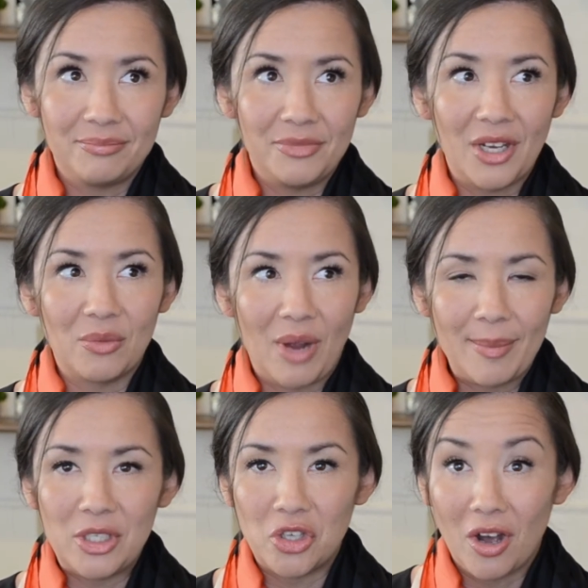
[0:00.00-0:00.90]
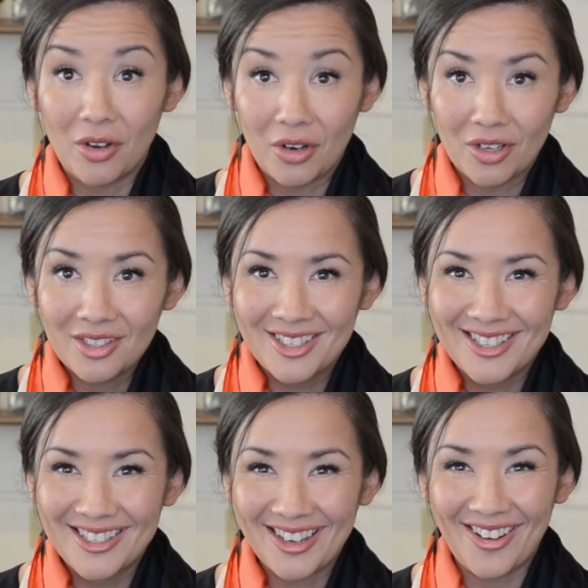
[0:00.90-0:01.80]
I'm a jogger,
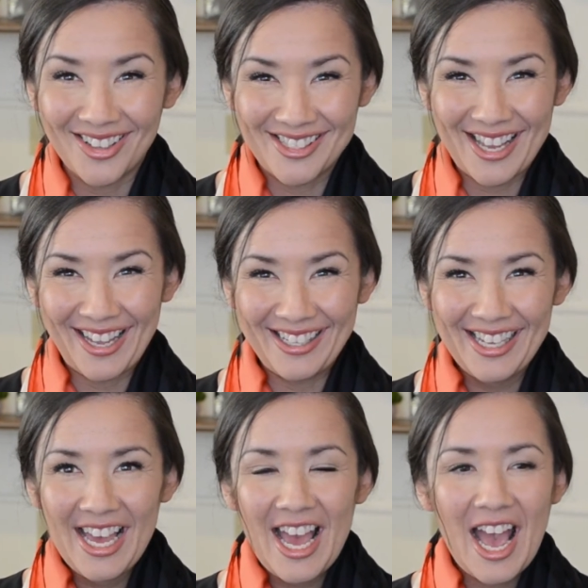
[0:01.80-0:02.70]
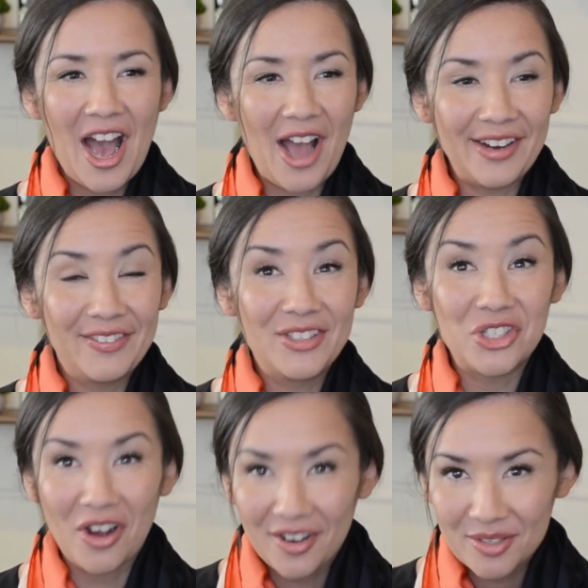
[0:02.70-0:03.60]
I'll say. I've
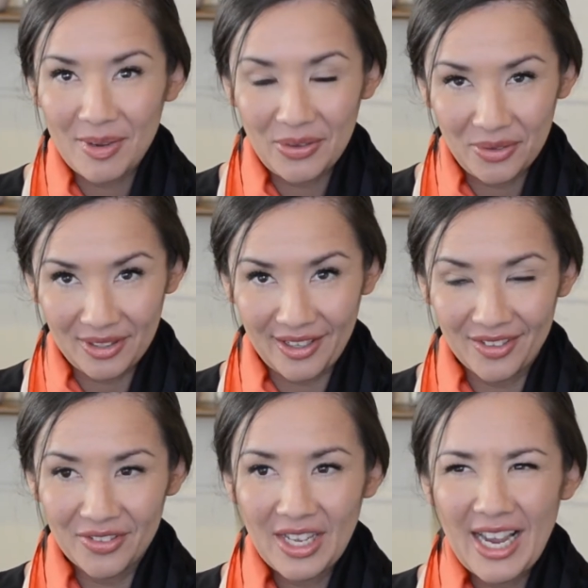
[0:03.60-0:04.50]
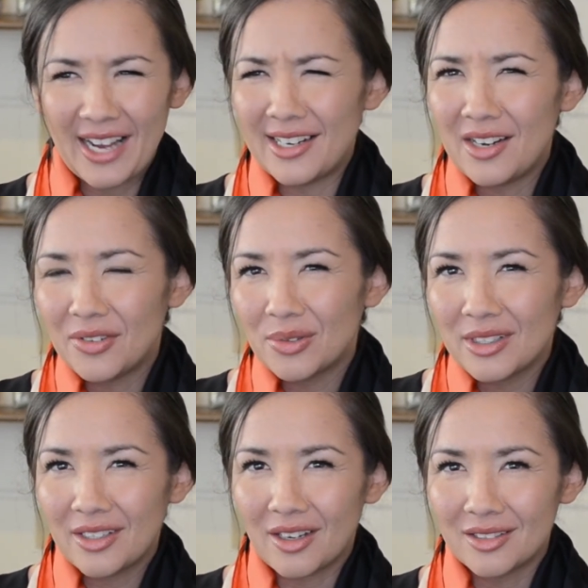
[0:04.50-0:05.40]
jogged my whole life. I never
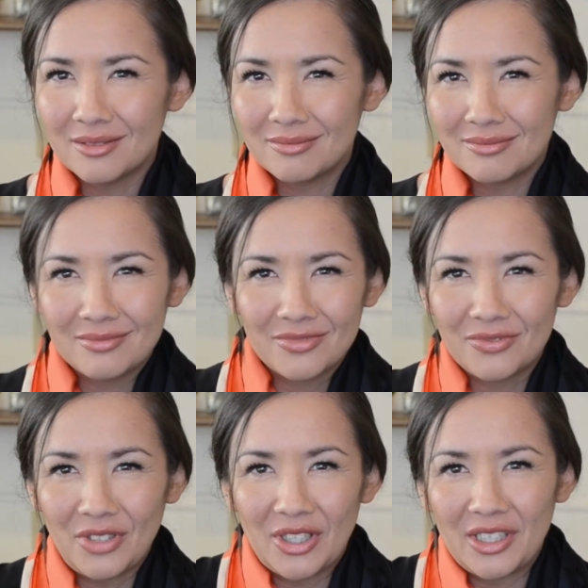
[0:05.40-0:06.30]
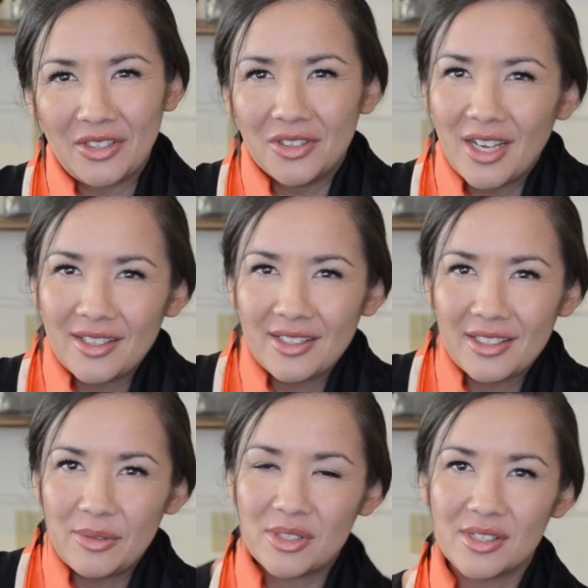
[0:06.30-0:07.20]
really got very good at it.
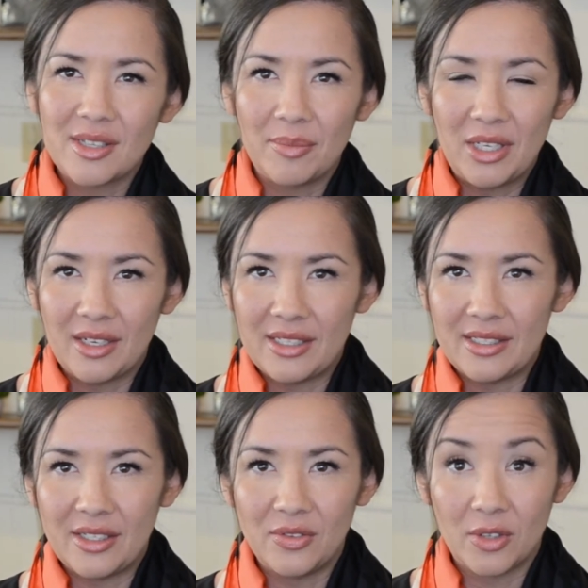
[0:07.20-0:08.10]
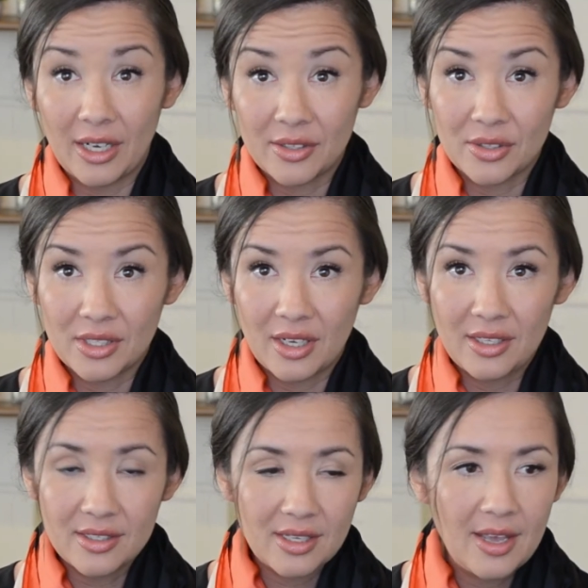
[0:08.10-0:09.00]
It was just something I did for
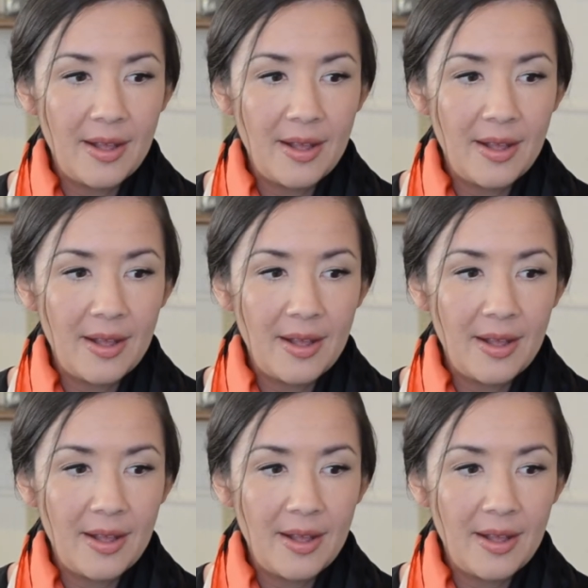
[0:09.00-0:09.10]
exercise.